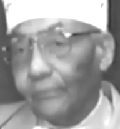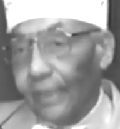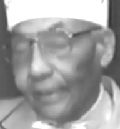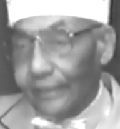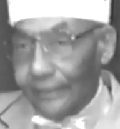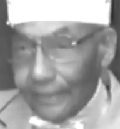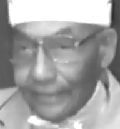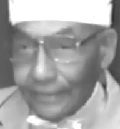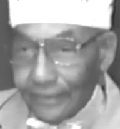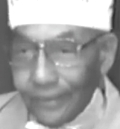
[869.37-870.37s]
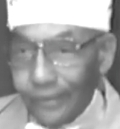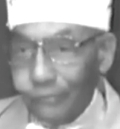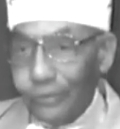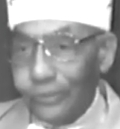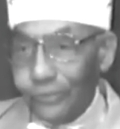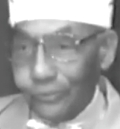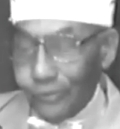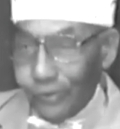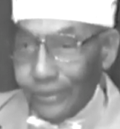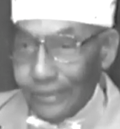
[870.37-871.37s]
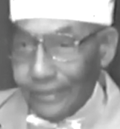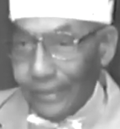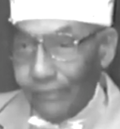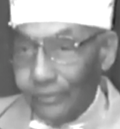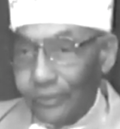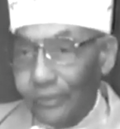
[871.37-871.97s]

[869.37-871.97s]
And then God will destroy the devil.